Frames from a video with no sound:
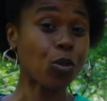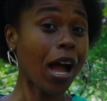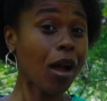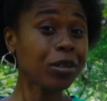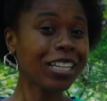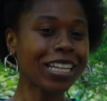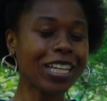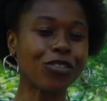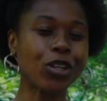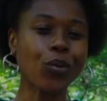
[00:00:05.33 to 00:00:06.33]
Well, I'm going to
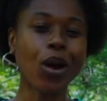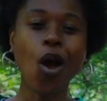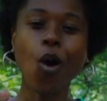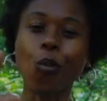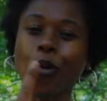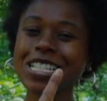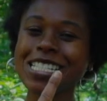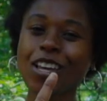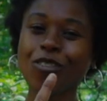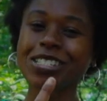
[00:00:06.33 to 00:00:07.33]
give you one
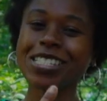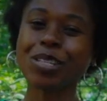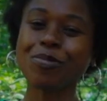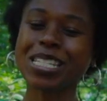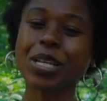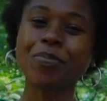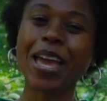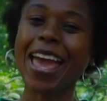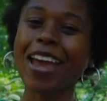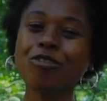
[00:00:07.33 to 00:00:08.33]
self-esteem tip
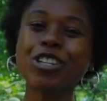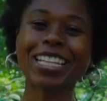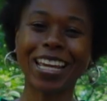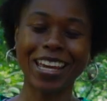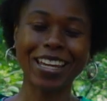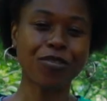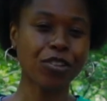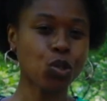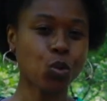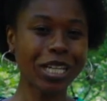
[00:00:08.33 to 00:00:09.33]
every day
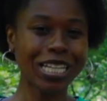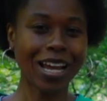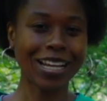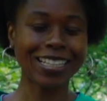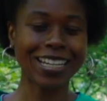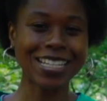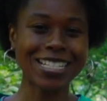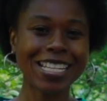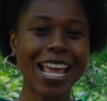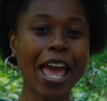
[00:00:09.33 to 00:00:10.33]
for 29
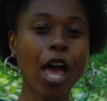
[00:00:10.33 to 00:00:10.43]
days,